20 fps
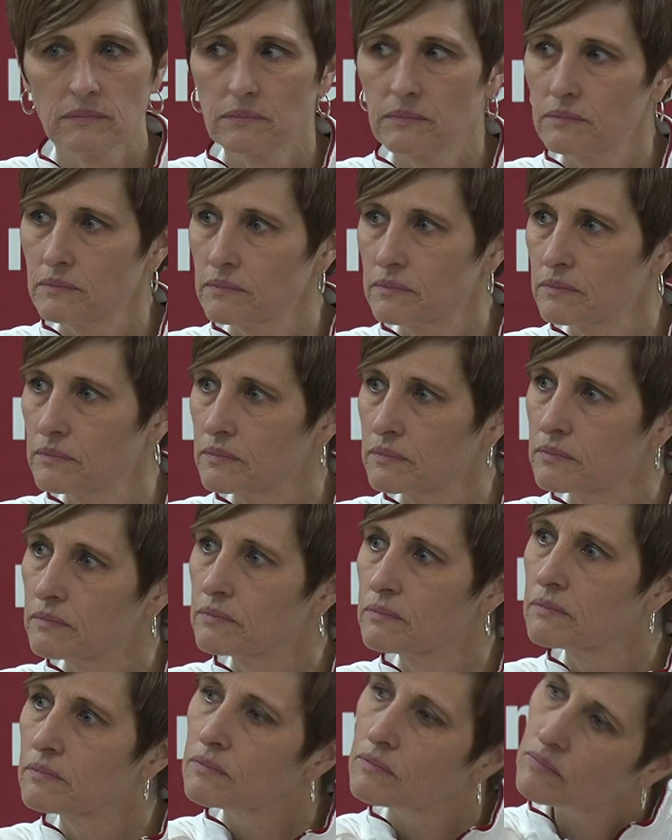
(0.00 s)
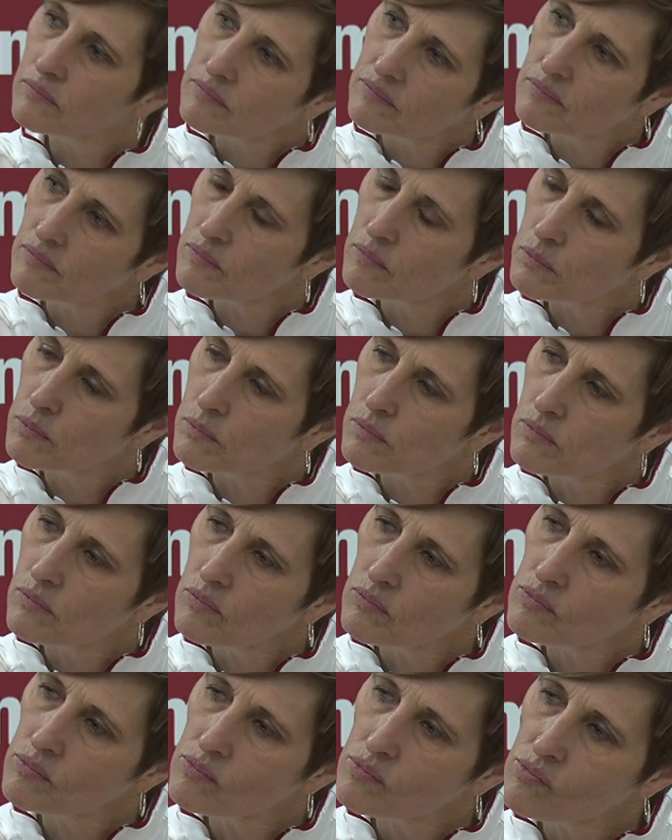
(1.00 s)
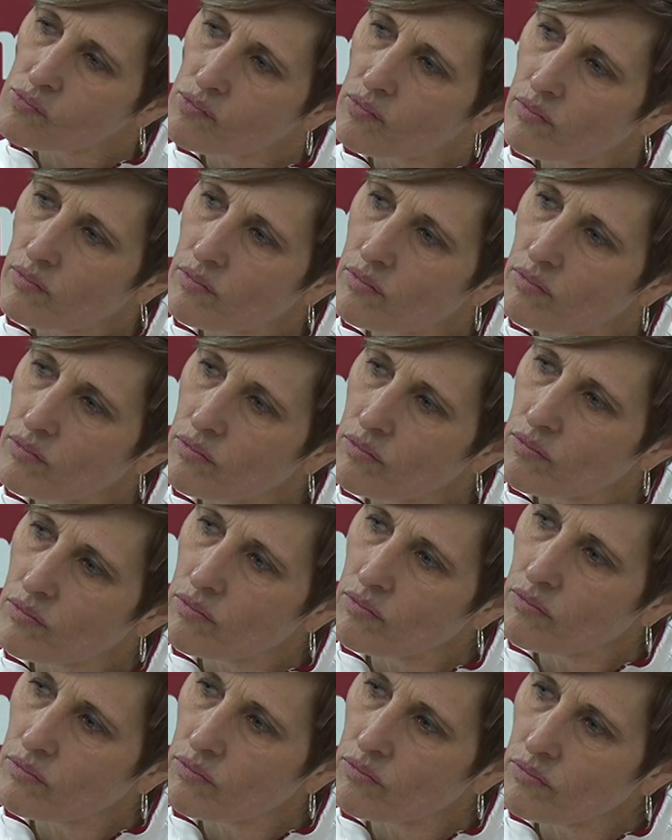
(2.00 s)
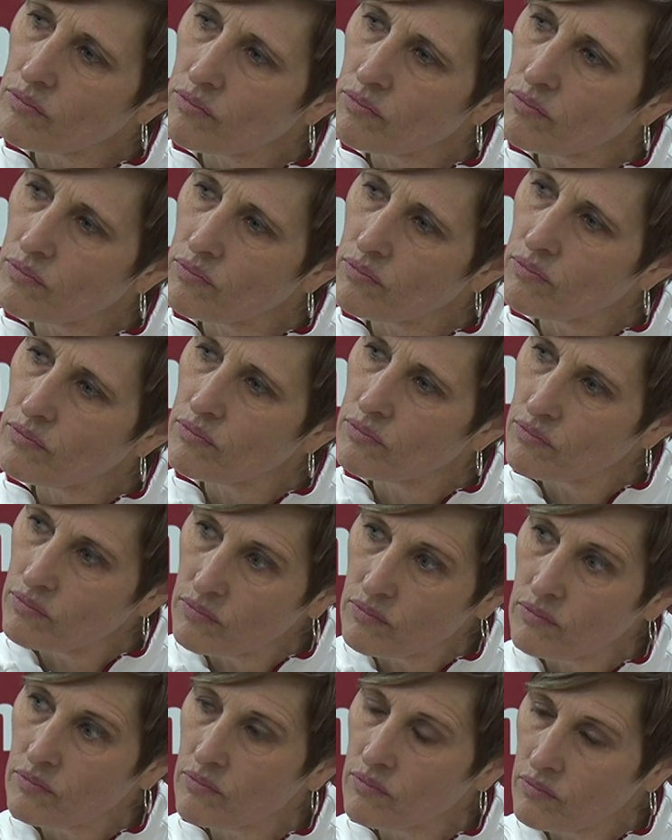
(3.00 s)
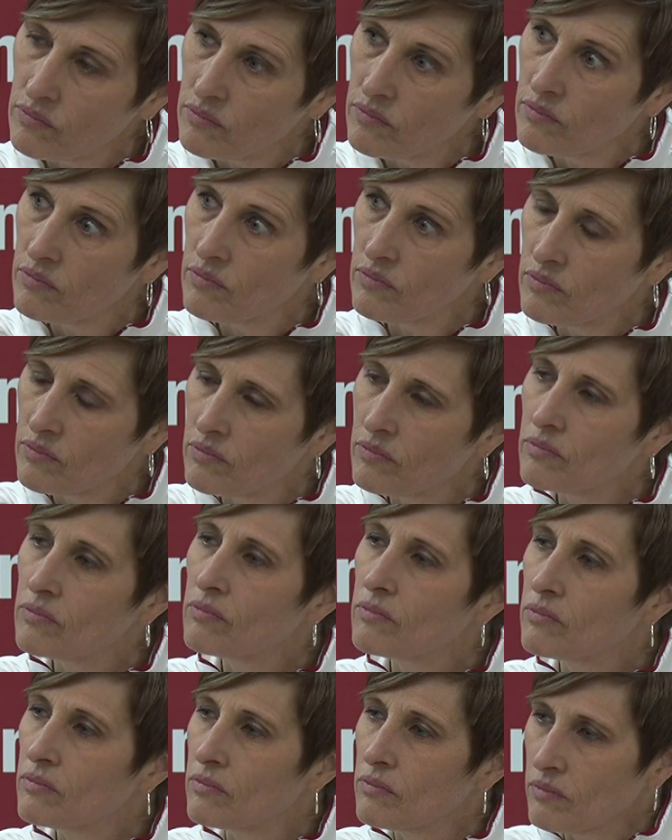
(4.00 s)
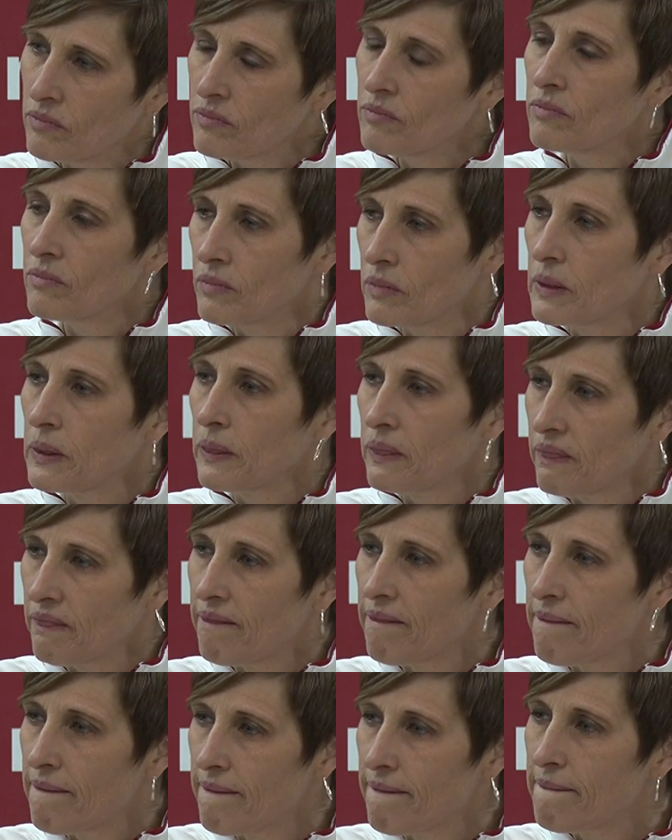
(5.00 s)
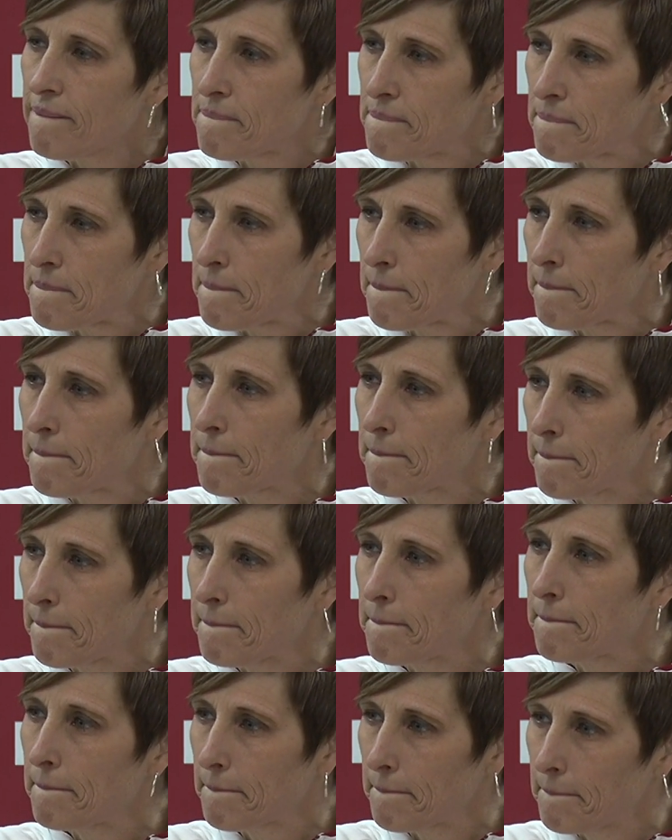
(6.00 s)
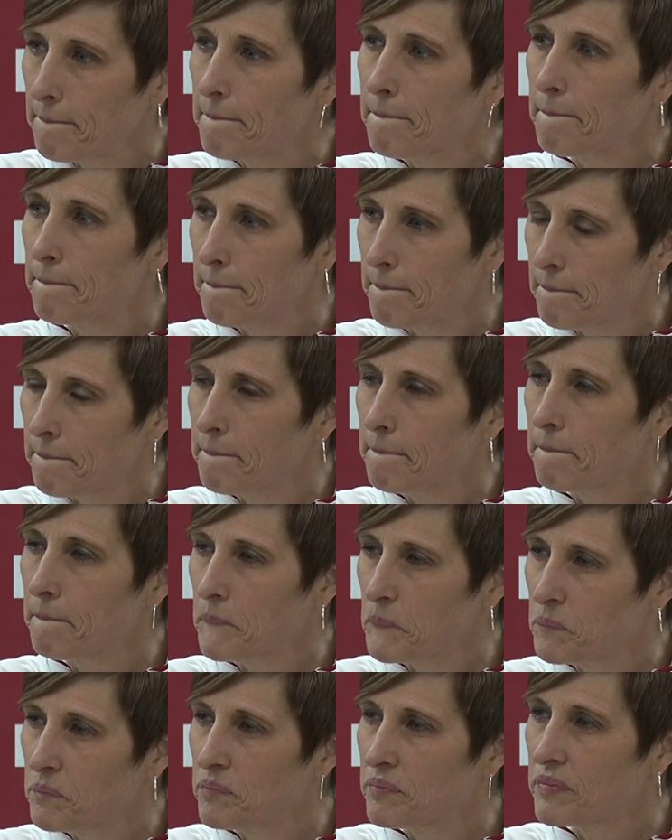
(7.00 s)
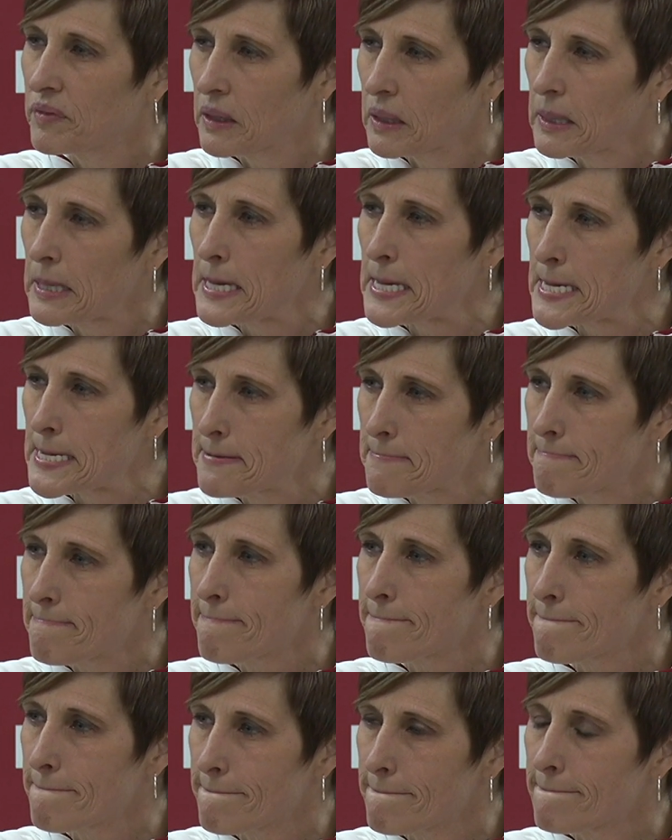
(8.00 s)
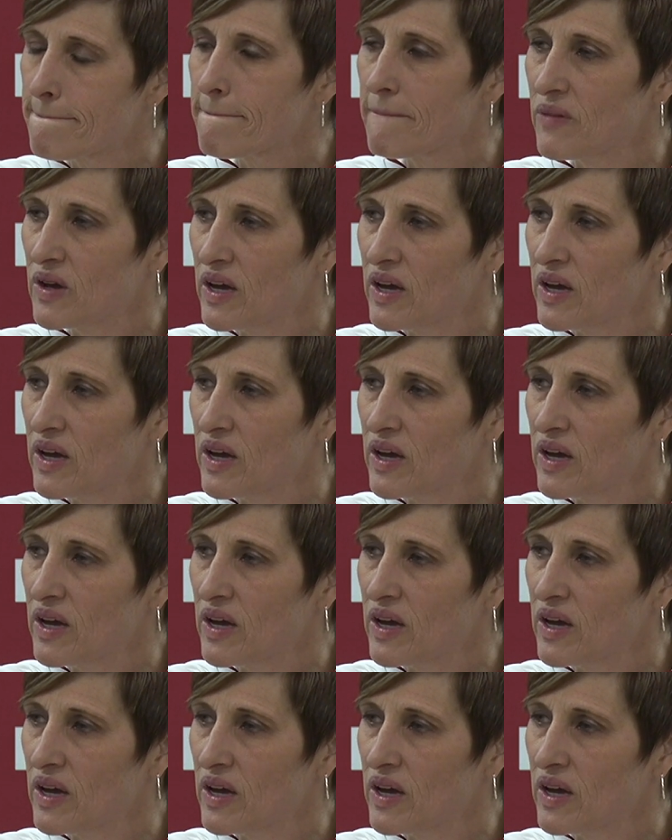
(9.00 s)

the front? Yeah. You just talk about the defense and obviously holding any team to under 15% in the first half.